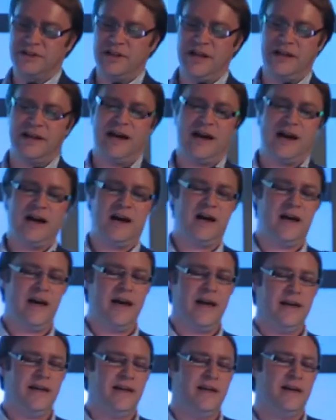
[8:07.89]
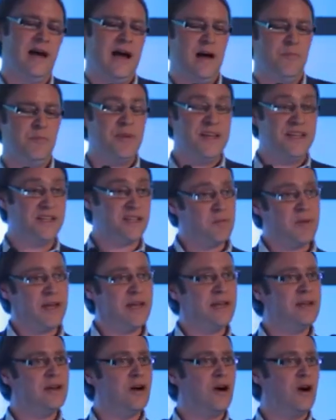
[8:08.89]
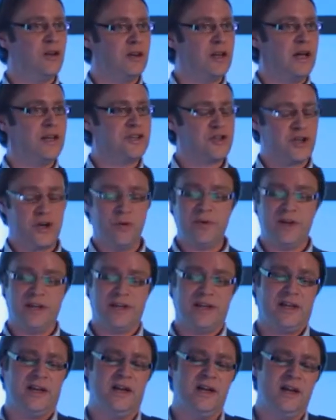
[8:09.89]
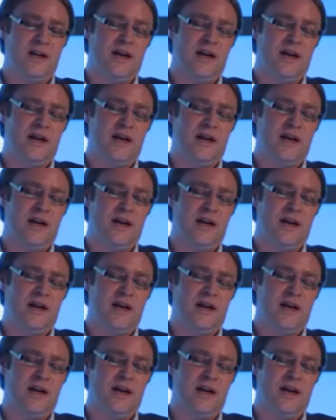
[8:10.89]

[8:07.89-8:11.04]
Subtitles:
They are a B2B online shopping,